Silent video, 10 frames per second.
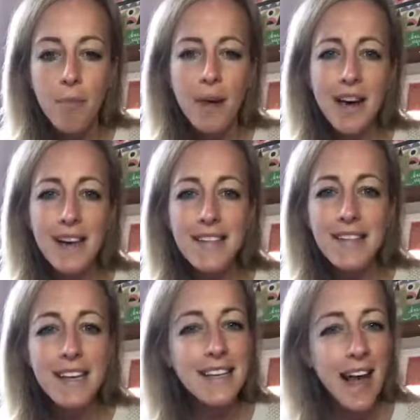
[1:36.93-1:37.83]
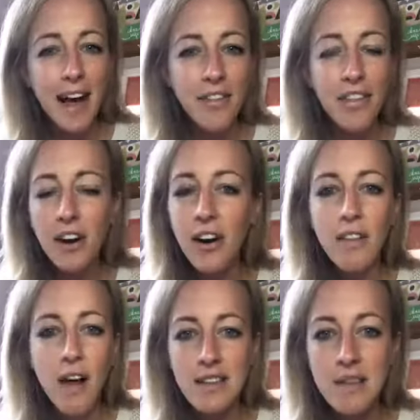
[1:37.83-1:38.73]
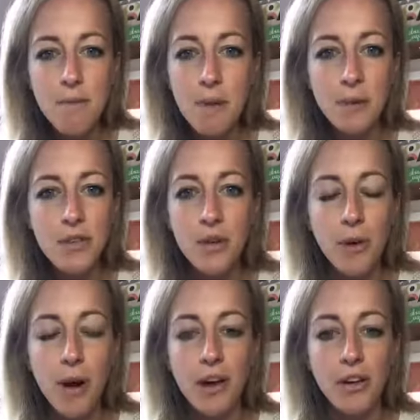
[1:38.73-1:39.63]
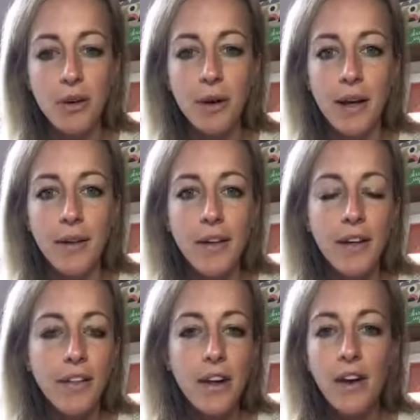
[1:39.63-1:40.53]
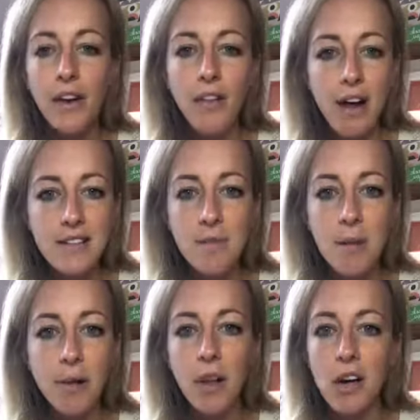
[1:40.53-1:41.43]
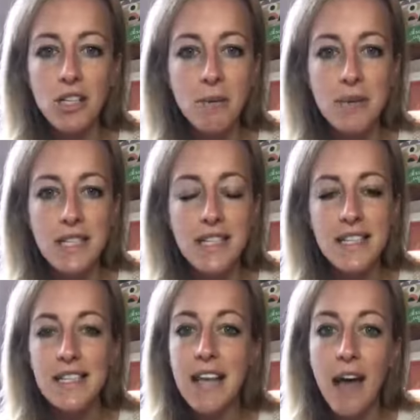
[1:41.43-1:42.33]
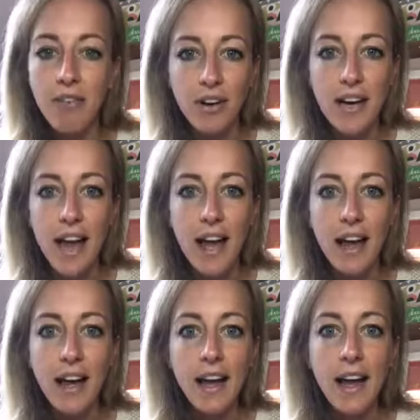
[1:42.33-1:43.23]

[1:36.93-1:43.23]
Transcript: Because, yeah, there are lots of people doing what you're doing. There are lots of people launching businesses every day.